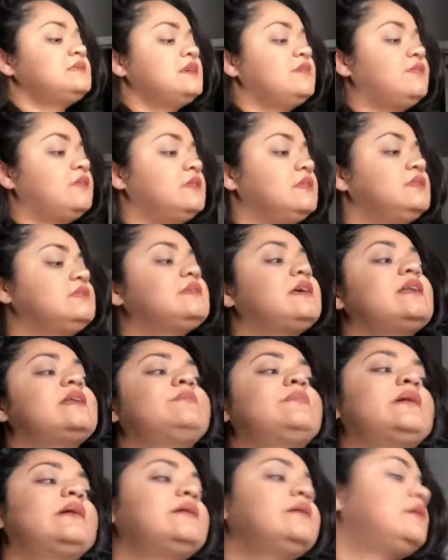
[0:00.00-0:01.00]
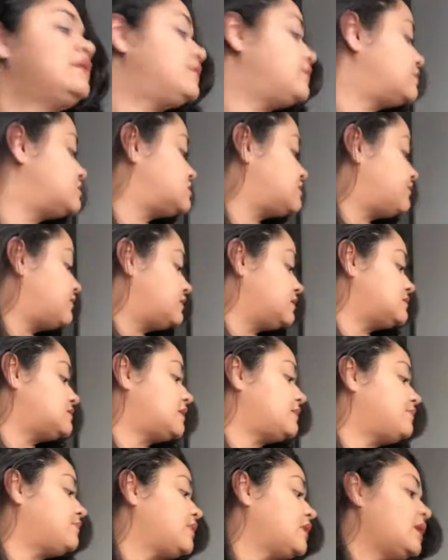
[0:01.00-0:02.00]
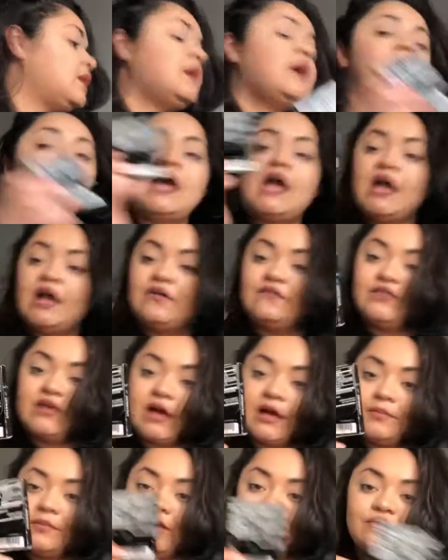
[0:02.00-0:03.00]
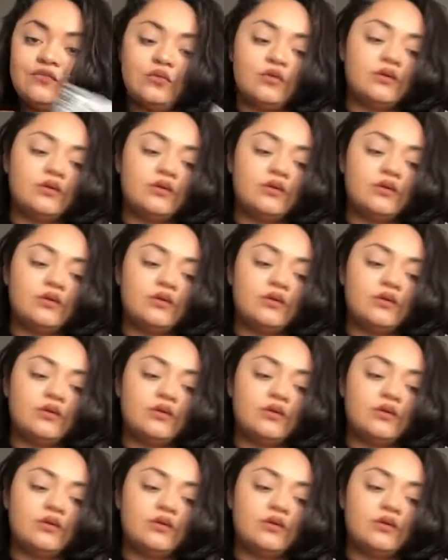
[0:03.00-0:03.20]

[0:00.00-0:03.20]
stuff on this side and my other stuff on this side. I have gum, of